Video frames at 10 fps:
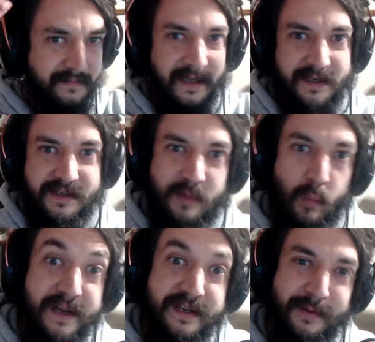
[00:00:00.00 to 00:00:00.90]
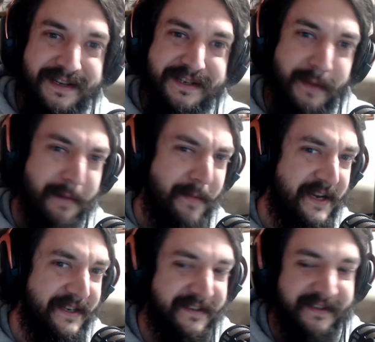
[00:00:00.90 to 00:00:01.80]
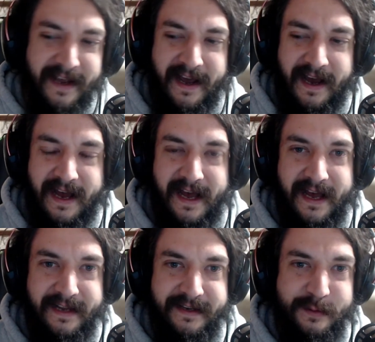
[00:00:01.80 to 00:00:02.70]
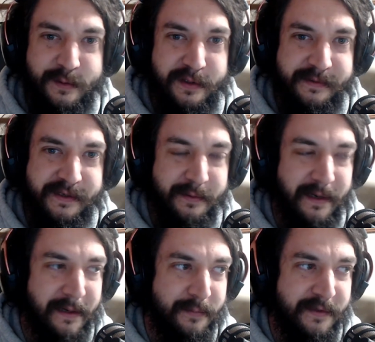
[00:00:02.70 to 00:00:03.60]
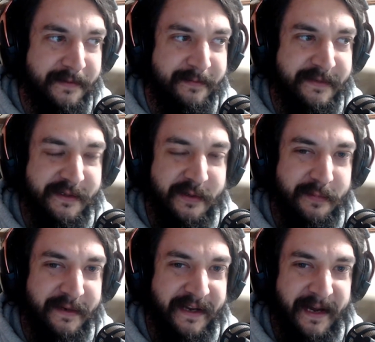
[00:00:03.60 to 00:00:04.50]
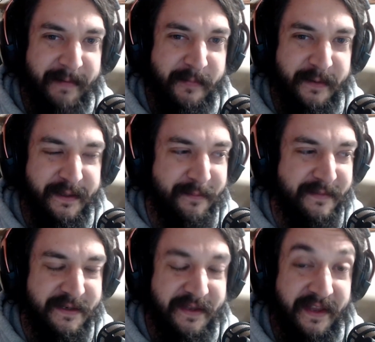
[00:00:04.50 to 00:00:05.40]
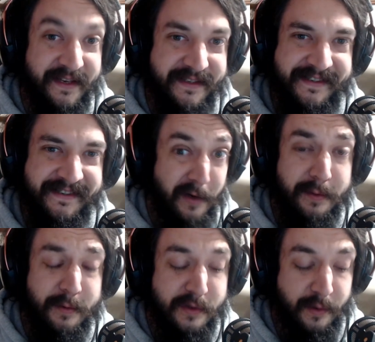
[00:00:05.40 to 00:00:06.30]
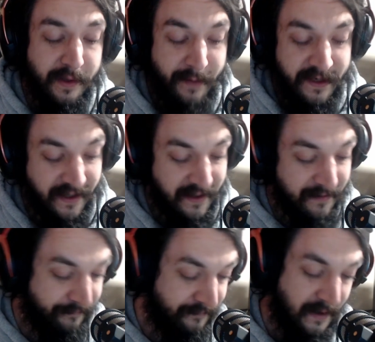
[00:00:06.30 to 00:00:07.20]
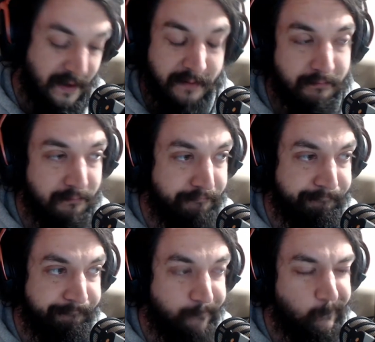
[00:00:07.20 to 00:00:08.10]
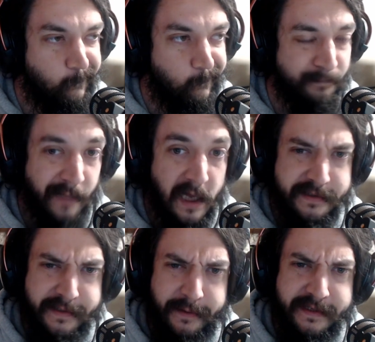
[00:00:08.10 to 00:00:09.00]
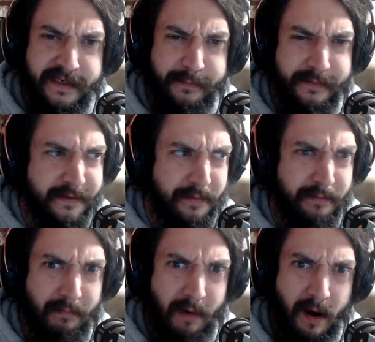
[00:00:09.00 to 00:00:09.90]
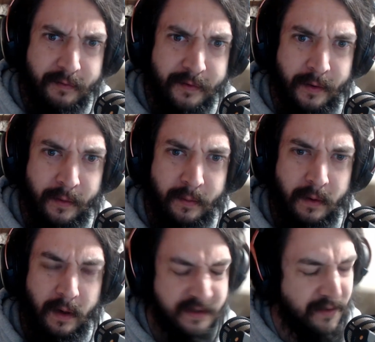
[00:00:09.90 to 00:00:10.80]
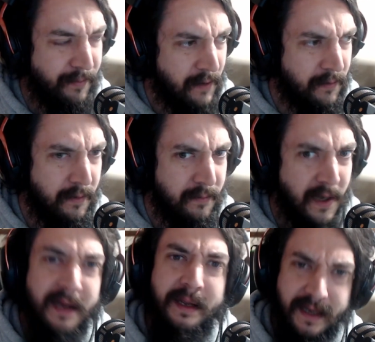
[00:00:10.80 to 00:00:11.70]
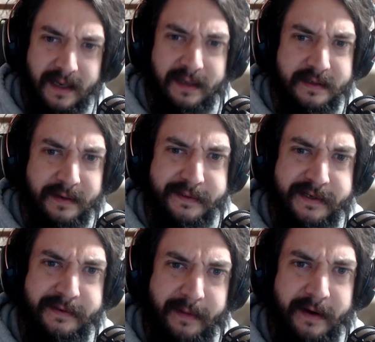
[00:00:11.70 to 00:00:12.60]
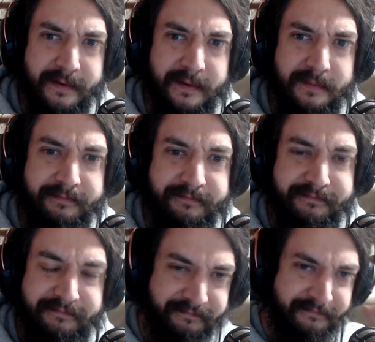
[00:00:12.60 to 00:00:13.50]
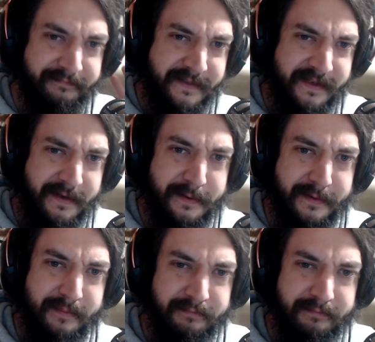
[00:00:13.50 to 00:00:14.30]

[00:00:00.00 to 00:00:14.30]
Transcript: like, it's a window into my mind and shows you how just stupid I am when it comes to things. But I hope you're enjoying your Monday. I'll talk to you tomorrow. Tomorrow? Yeah, I'll talk to you tomorrow. Slow.